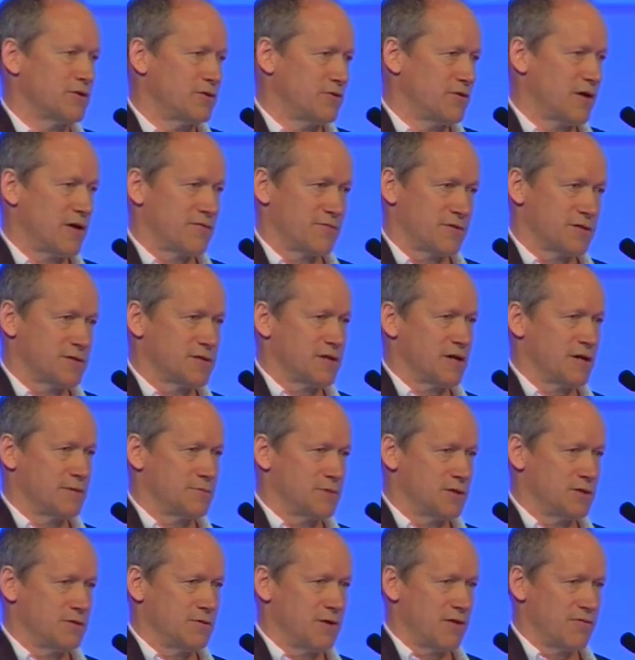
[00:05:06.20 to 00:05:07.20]
you have the
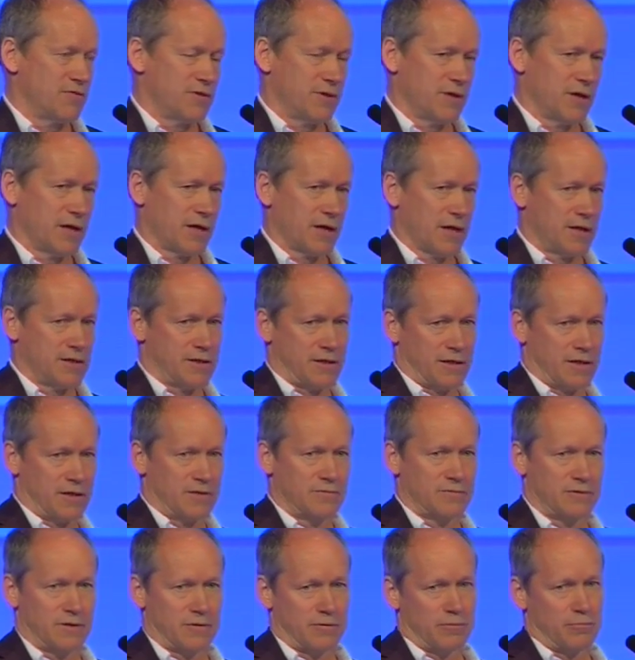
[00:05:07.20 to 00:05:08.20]
time to do everything. And I think
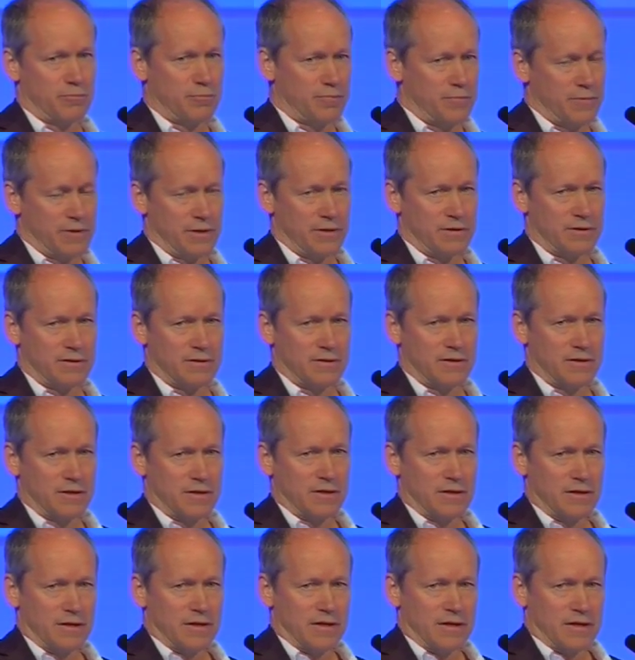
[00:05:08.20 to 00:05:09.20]

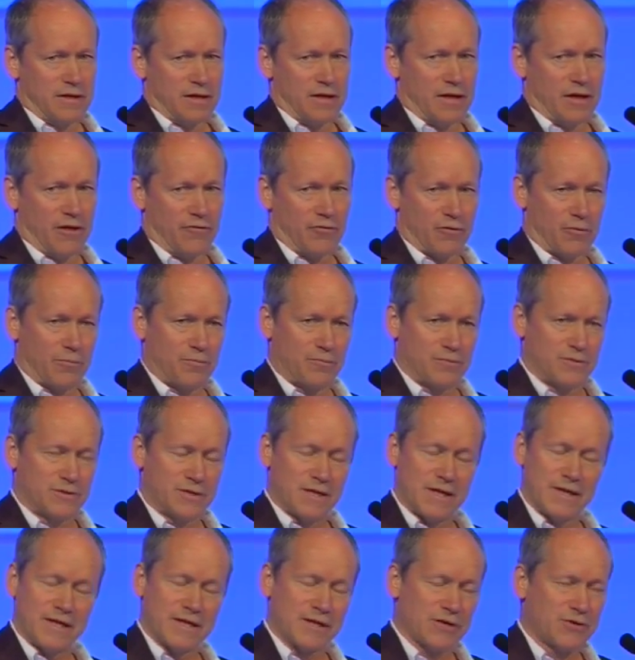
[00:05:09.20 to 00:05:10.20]
if you're
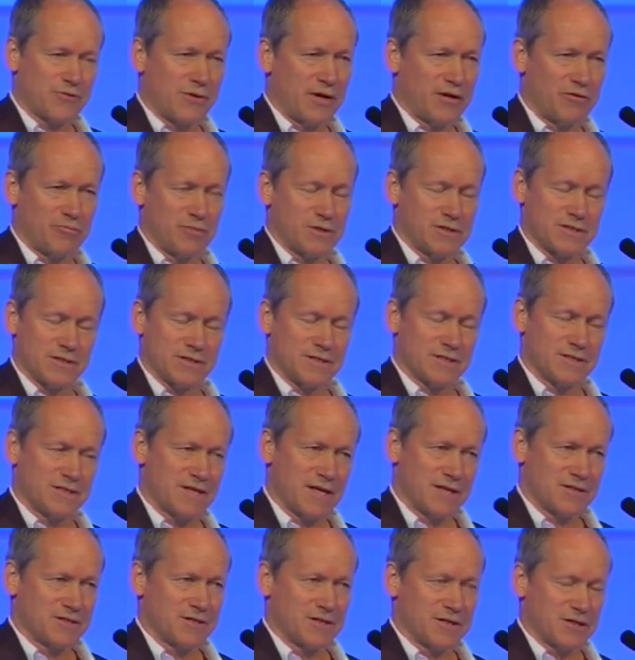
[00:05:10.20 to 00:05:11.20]
dealing in creative businesses,
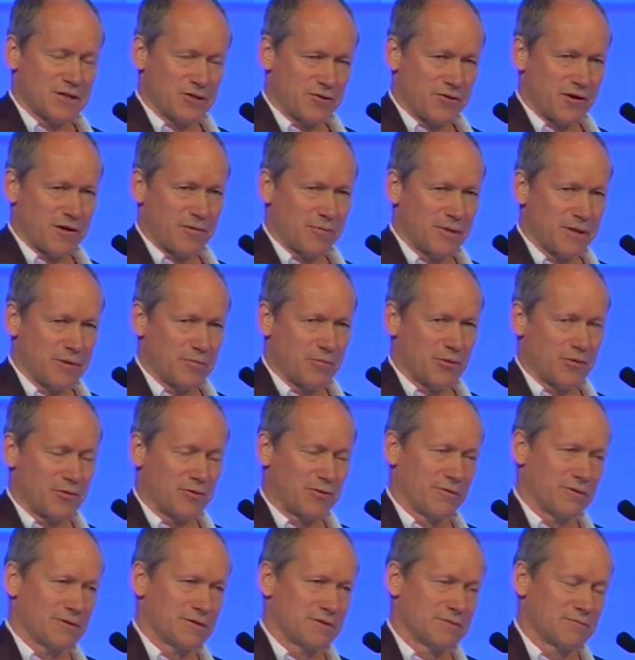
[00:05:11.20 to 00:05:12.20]
that's an incredibly
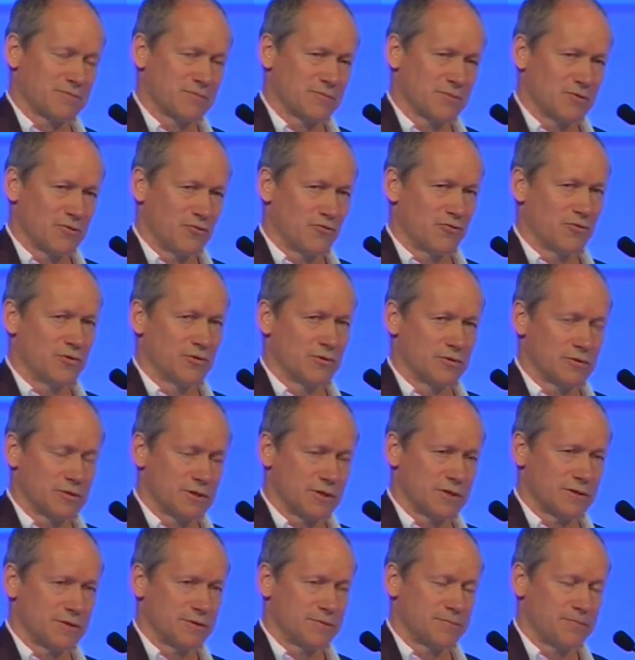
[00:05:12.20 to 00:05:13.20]
important rule
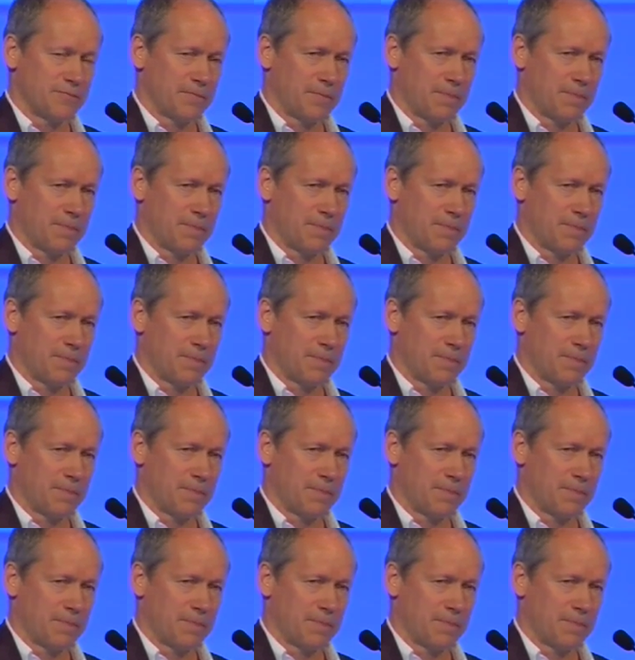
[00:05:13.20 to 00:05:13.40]
to